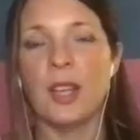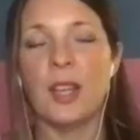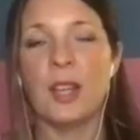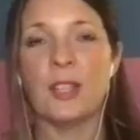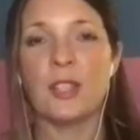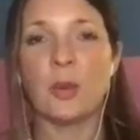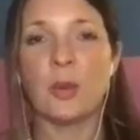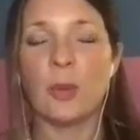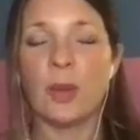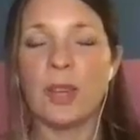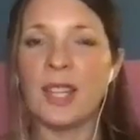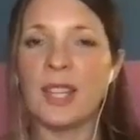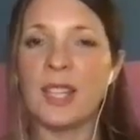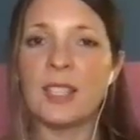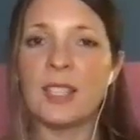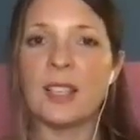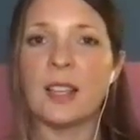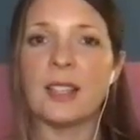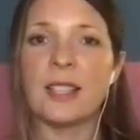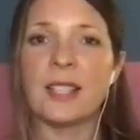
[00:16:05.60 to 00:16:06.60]
So when he
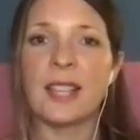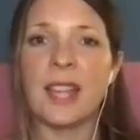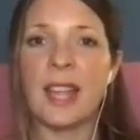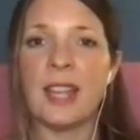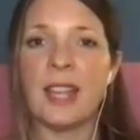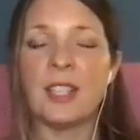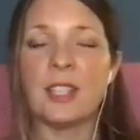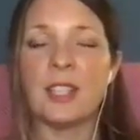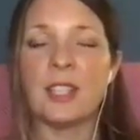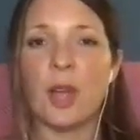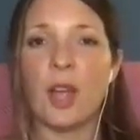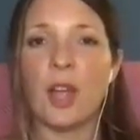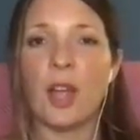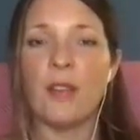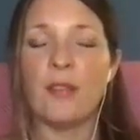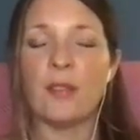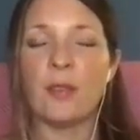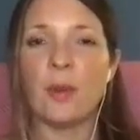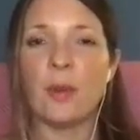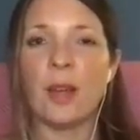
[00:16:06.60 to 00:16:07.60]
starts to get into
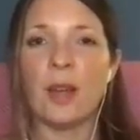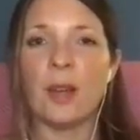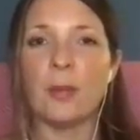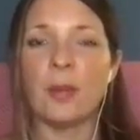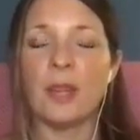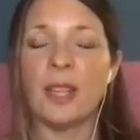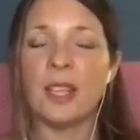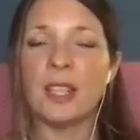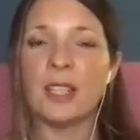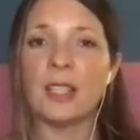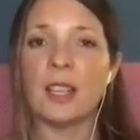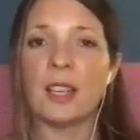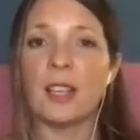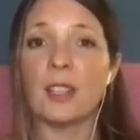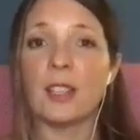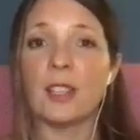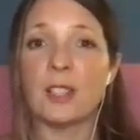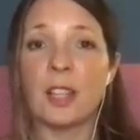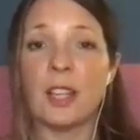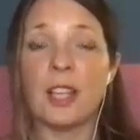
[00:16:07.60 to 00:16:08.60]
overwhelm, his
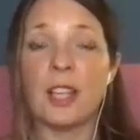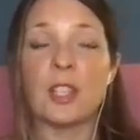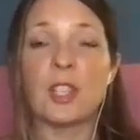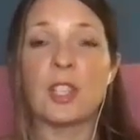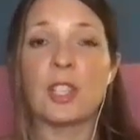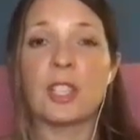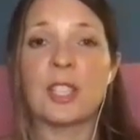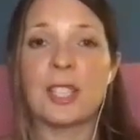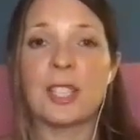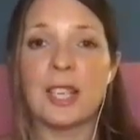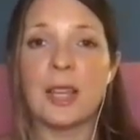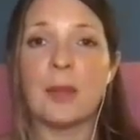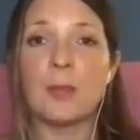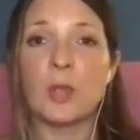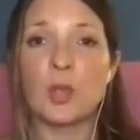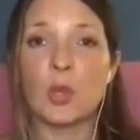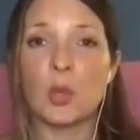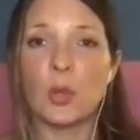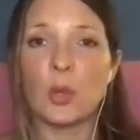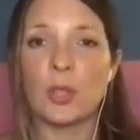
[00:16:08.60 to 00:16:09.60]
sleep
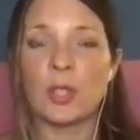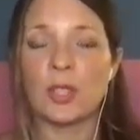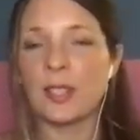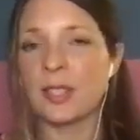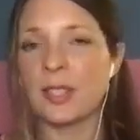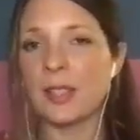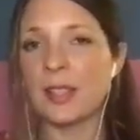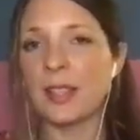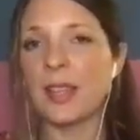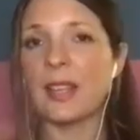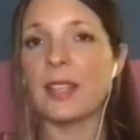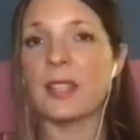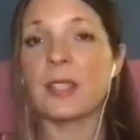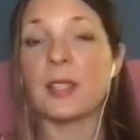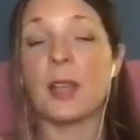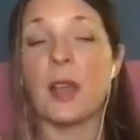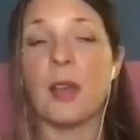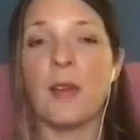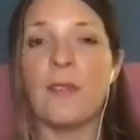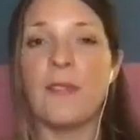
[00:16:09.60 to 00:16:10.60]
shortens, and then it's
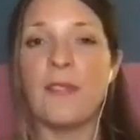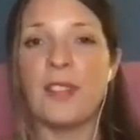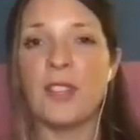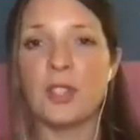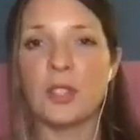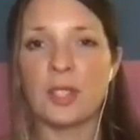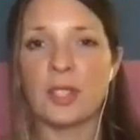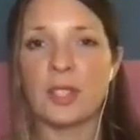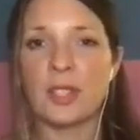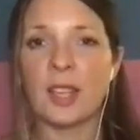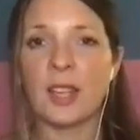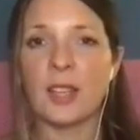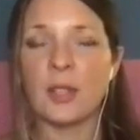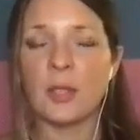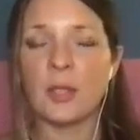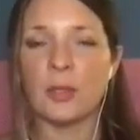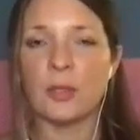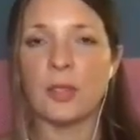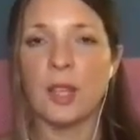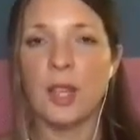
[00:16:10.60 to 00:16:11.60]
a vicious
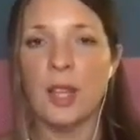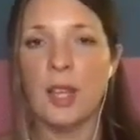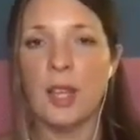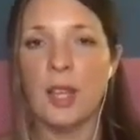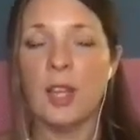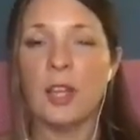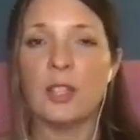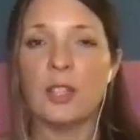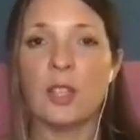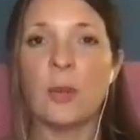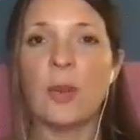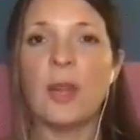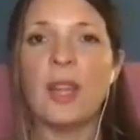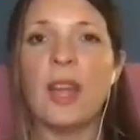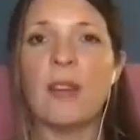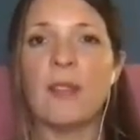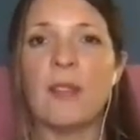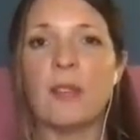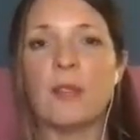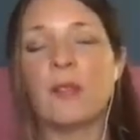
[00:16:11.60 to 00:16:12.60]
cycle. So we
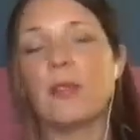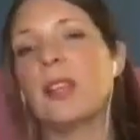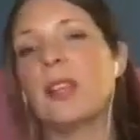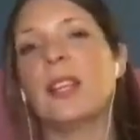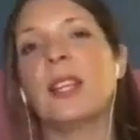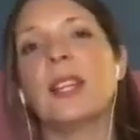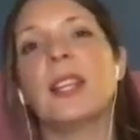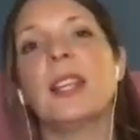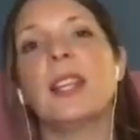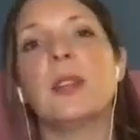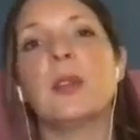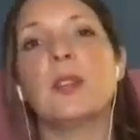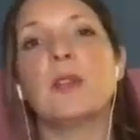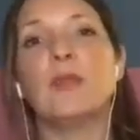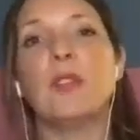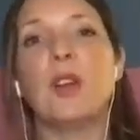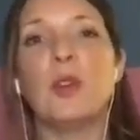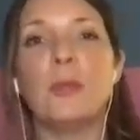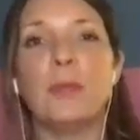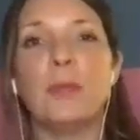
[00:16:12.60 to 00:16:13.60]
have a really
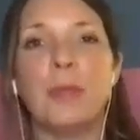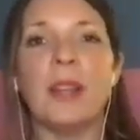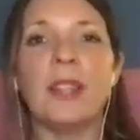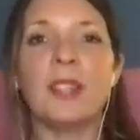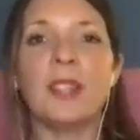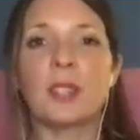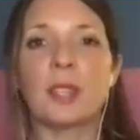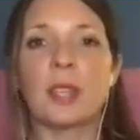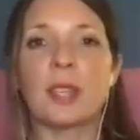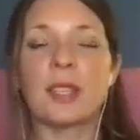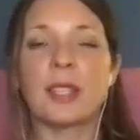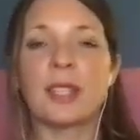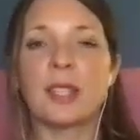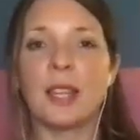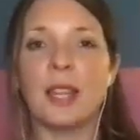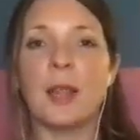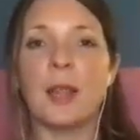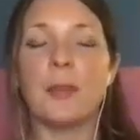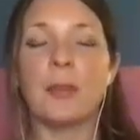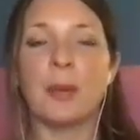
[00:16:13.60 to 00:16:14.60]
robust
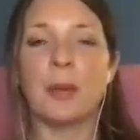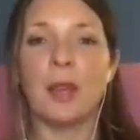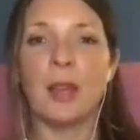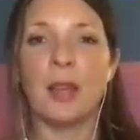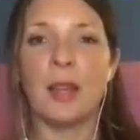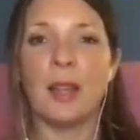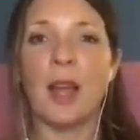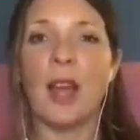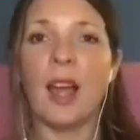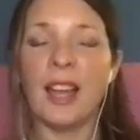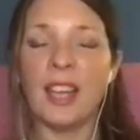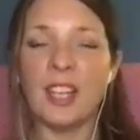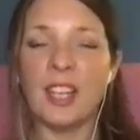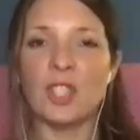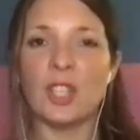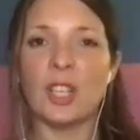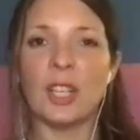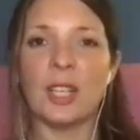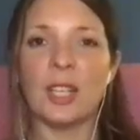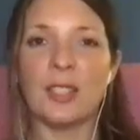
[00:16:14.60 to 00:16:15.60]
sleep
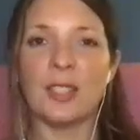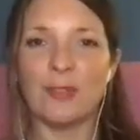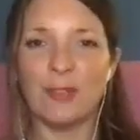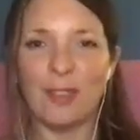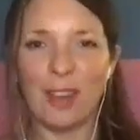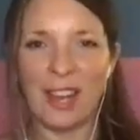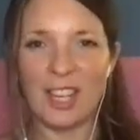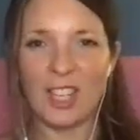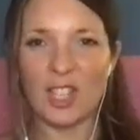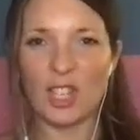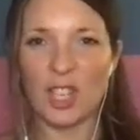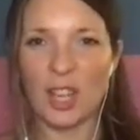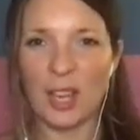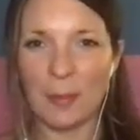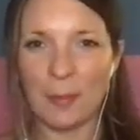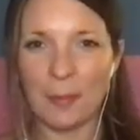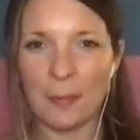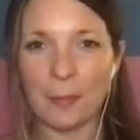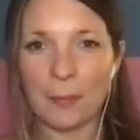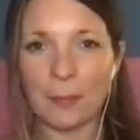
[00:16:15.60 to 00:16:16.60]
hygiene
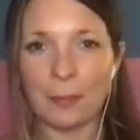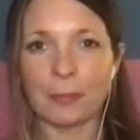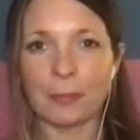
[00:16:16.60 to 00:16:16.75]
regime,